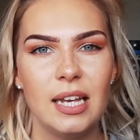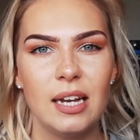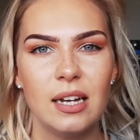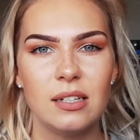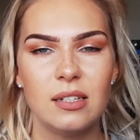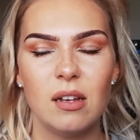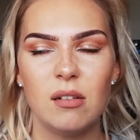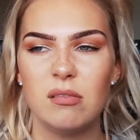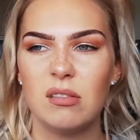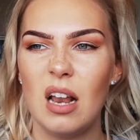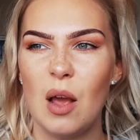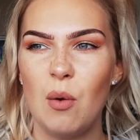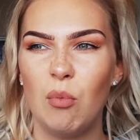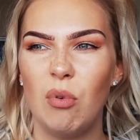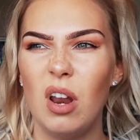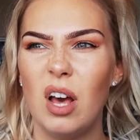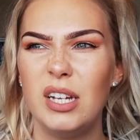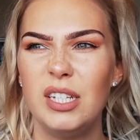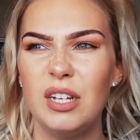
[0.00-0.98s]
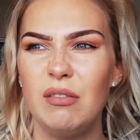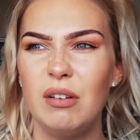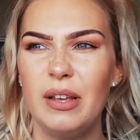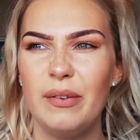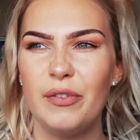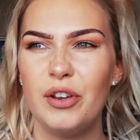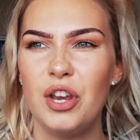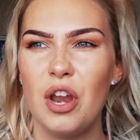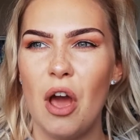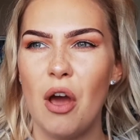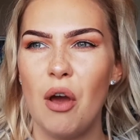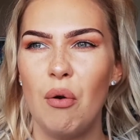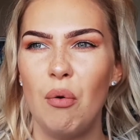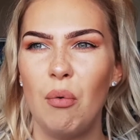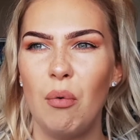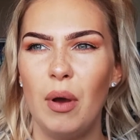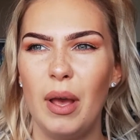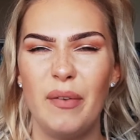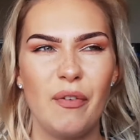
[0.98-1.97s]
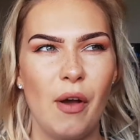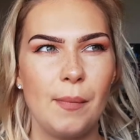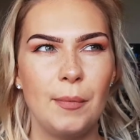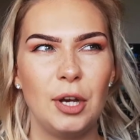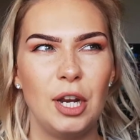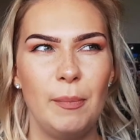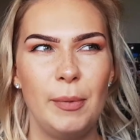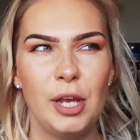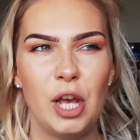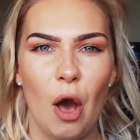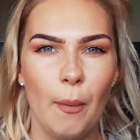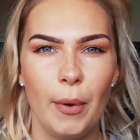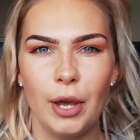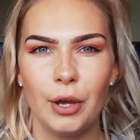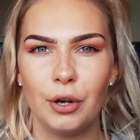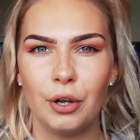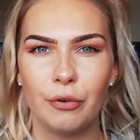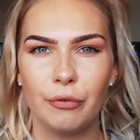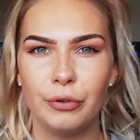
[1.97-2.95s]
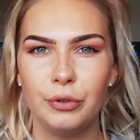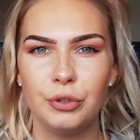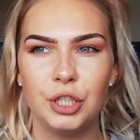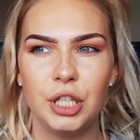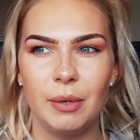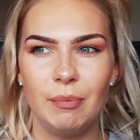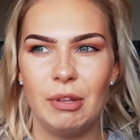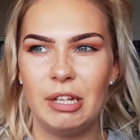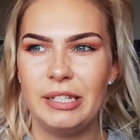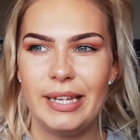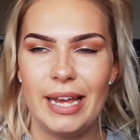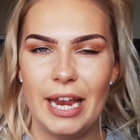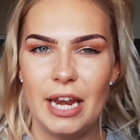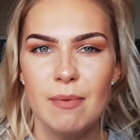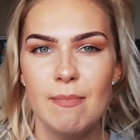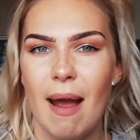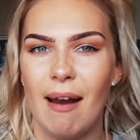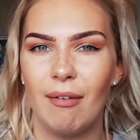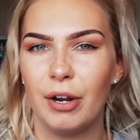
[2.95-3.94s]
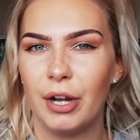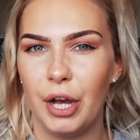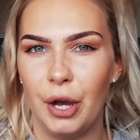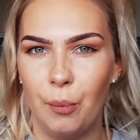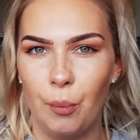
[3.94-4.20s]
because I was like, well, I don't even know if I'm gonna be going on a cruise ship that's in America.